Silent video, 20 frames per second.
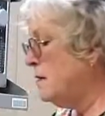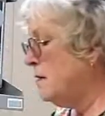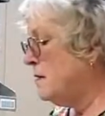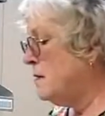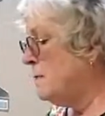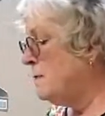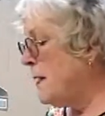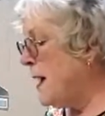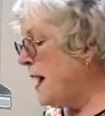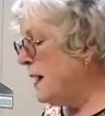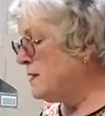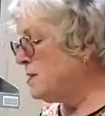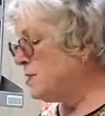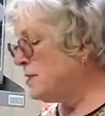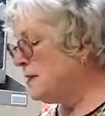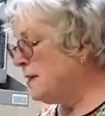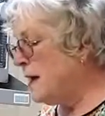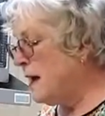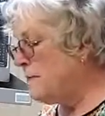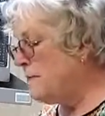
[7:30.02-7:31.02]
the batch
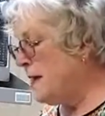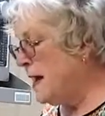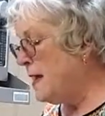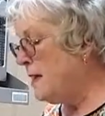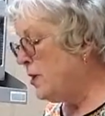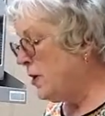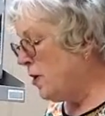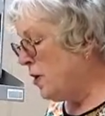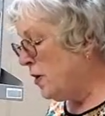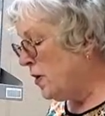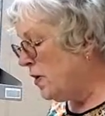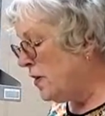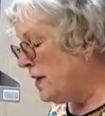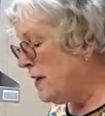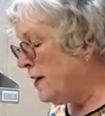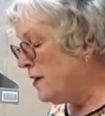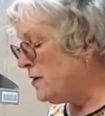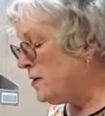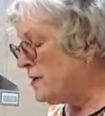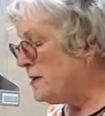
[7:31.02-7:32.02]
that I made
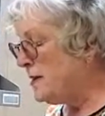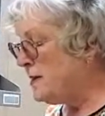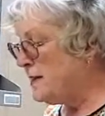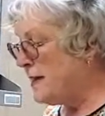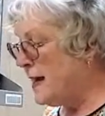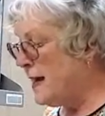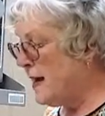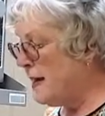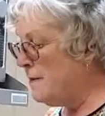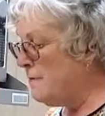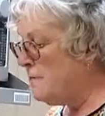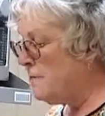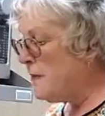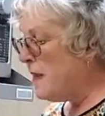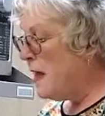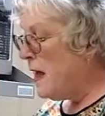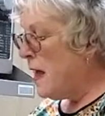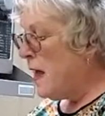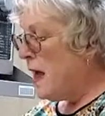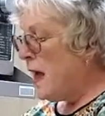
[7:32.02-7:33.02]
earlier today.
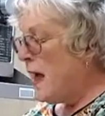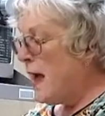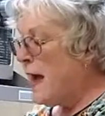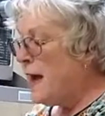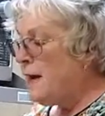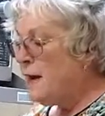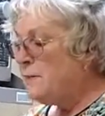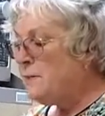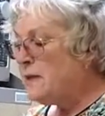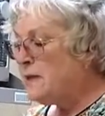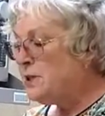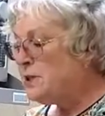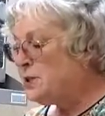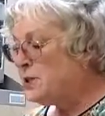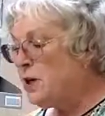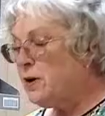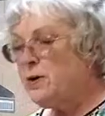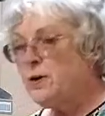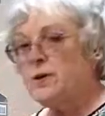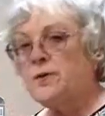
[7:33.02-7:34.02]
And I'm going to
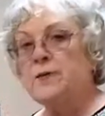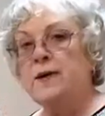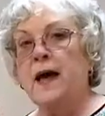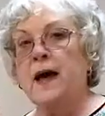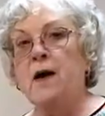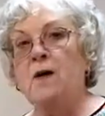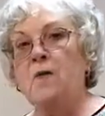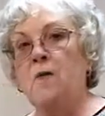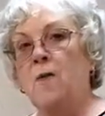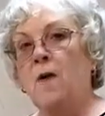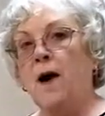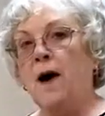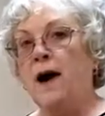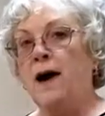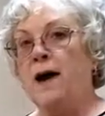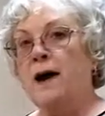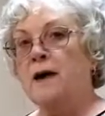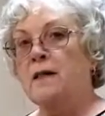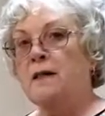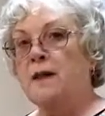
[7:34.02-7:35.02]
show you now
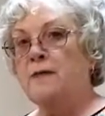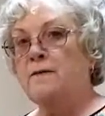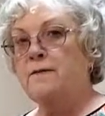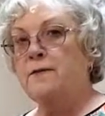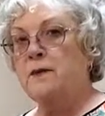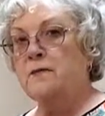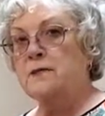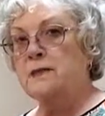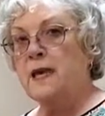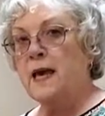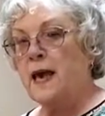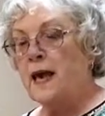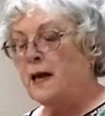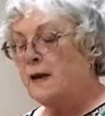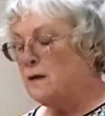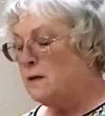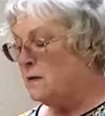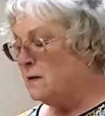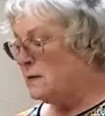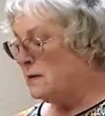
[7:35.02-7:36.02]
why I left those
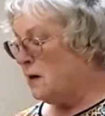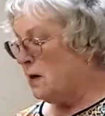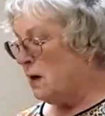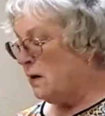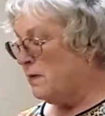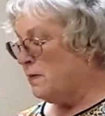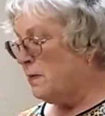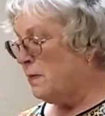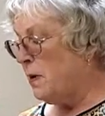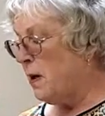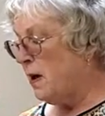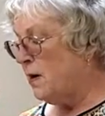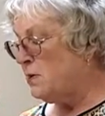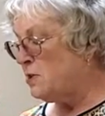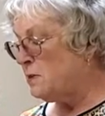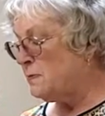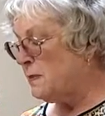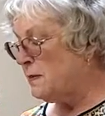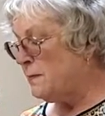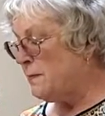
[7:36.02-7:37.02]
handles are in the
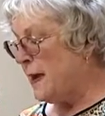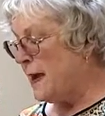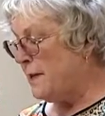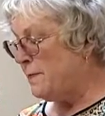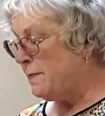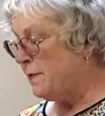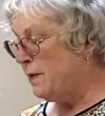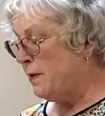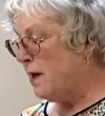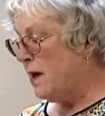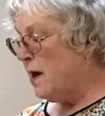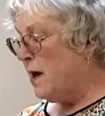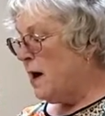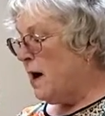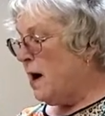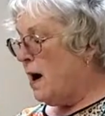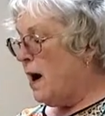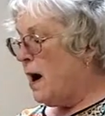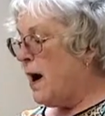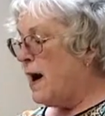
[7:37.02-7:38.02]
parchment paper.
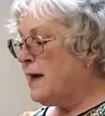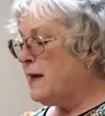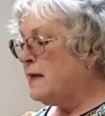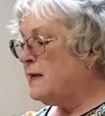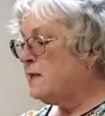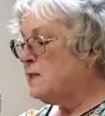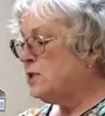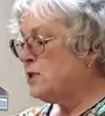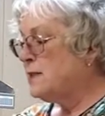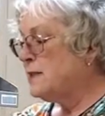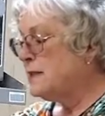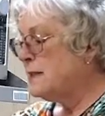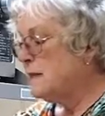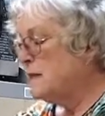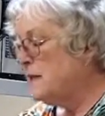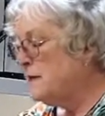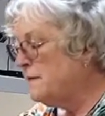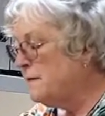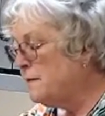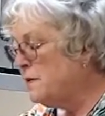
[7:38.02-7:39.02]
I can just
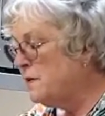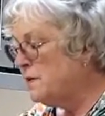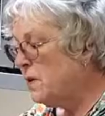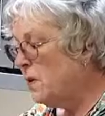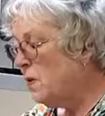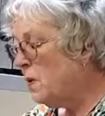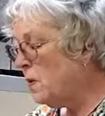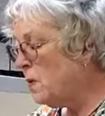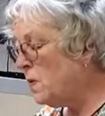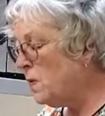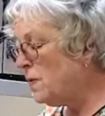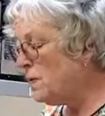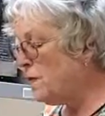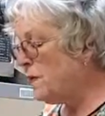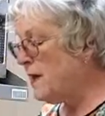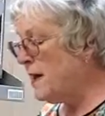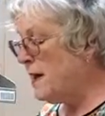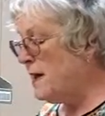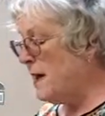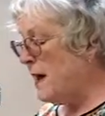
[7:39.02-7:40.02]
lift the whole
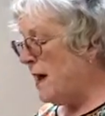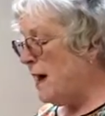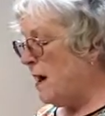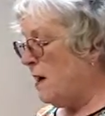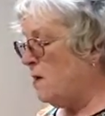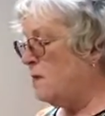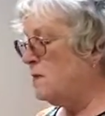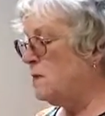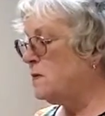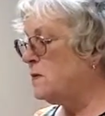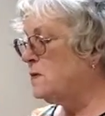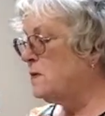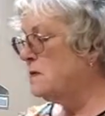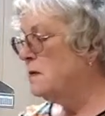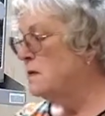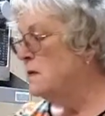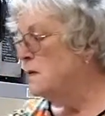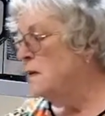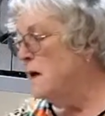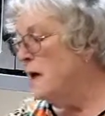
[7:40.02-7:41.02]
thing out
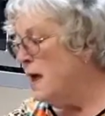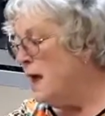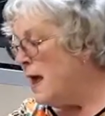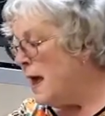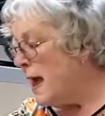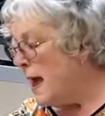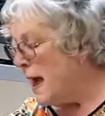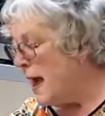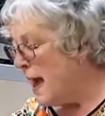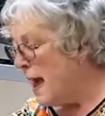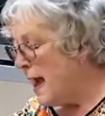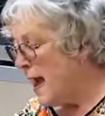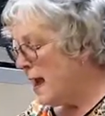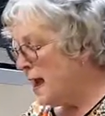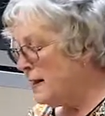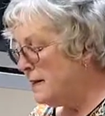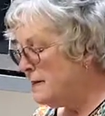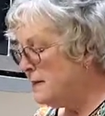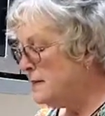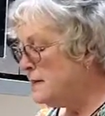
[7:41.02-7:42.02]

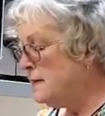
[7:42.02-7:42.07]
and